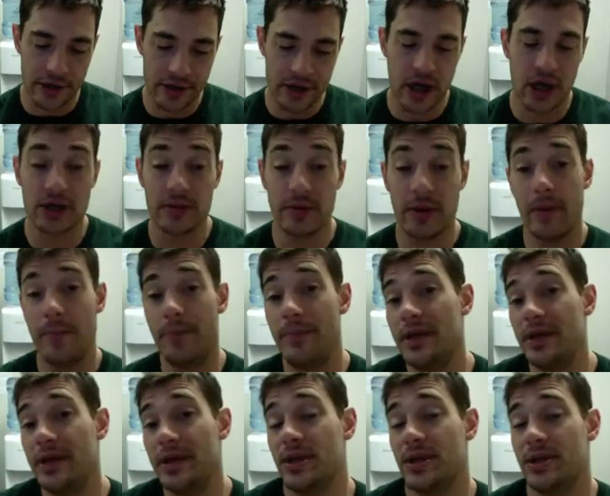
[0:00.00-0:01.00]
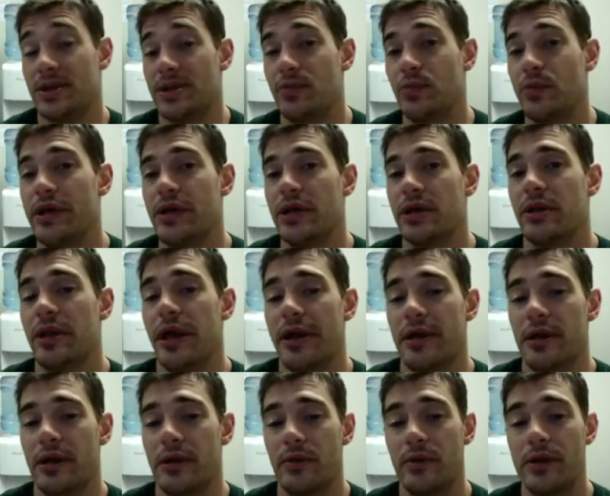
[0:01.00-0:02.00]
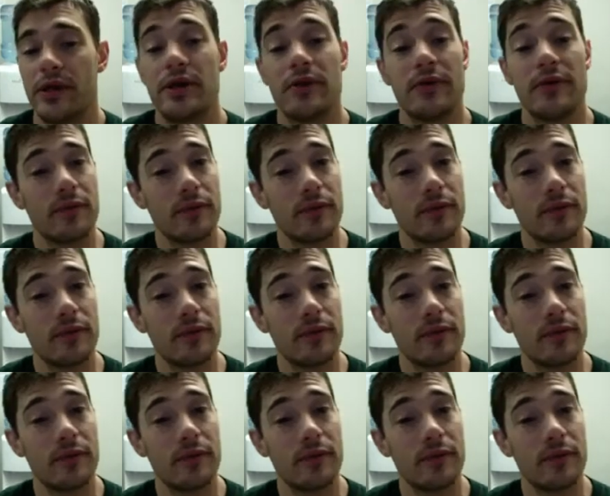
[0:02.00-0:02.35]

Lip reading: talked about business, and we did a